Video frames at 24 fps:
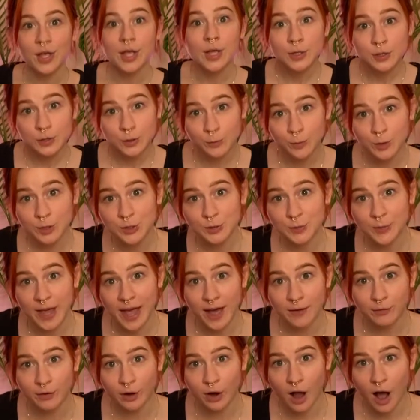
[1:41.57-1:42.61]
so once we
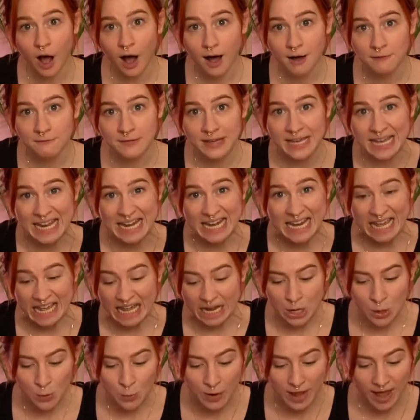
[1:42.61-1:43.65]
have our coffee in
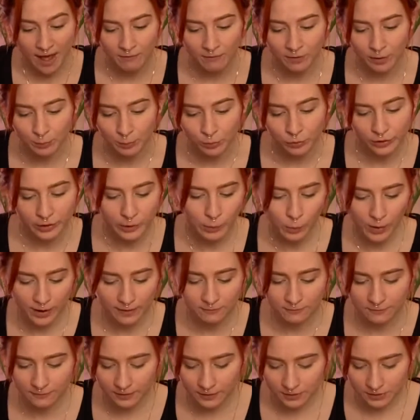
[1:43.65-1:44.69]
here, we have our
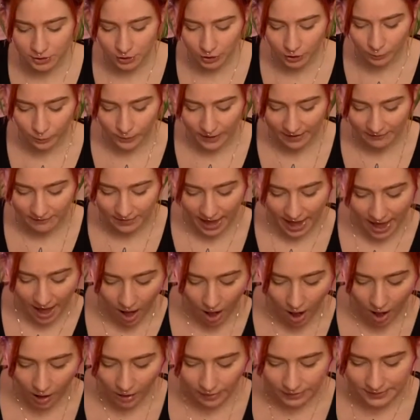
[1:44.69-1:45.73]
pre-wet filter, we have
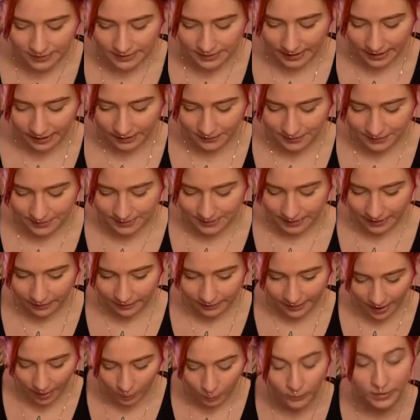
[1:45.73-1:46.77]
all the scales tared
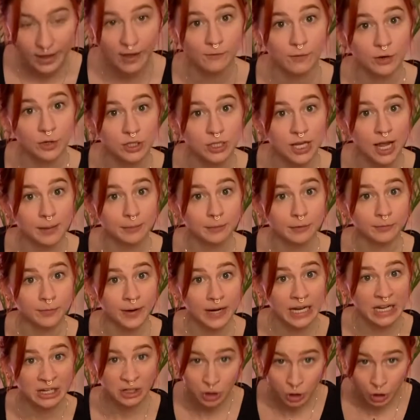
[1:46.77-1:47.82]
out, we have our timer
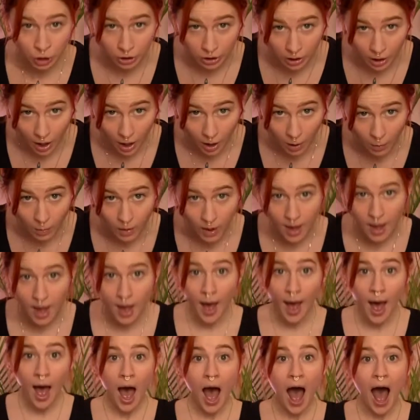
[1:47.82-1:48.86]
ready to go.
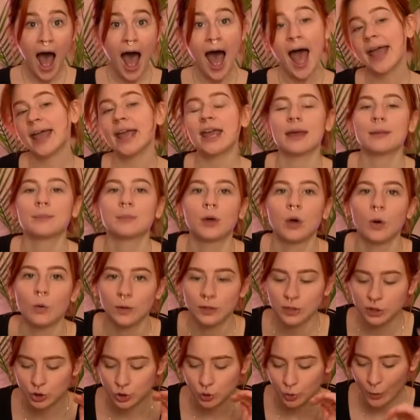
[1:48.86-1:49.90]
I am
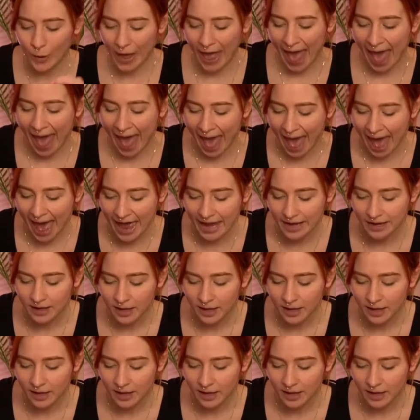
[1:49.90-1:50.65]
going to add